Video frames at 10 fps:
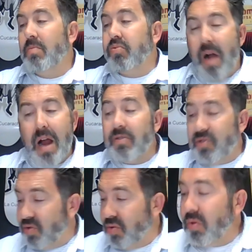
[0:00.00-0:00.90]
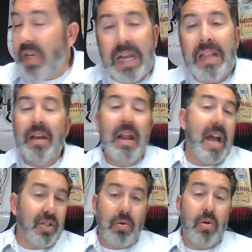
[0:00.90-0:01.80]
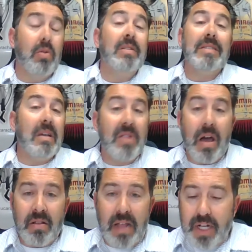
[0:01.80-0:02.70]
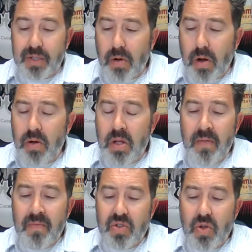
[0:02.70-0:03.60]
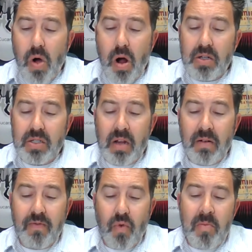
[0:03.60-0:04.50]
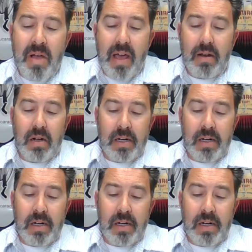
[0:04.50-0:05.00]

prior to getting into escrow and deep down into escrow. So our standard format,